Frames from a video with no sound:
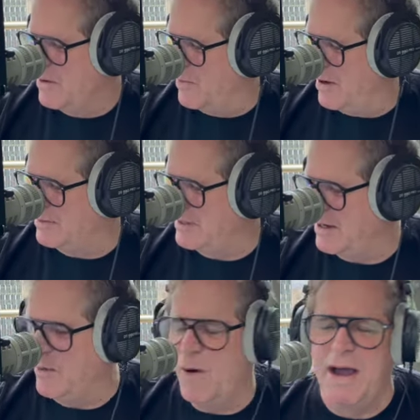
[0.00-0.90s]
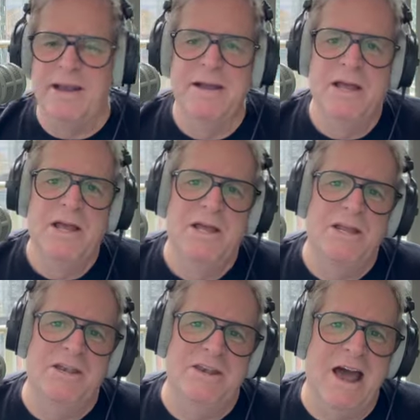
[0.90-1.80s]
Well, I'll tell you what,
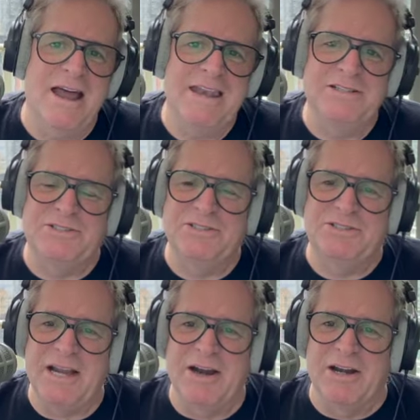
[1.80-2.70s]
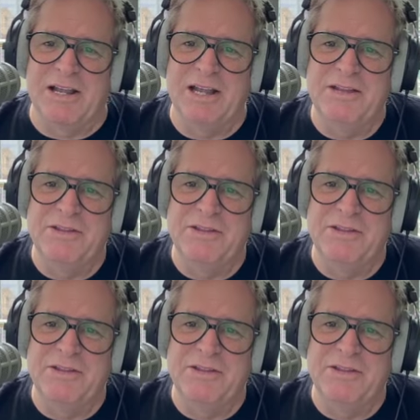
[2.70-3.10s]
not necessarily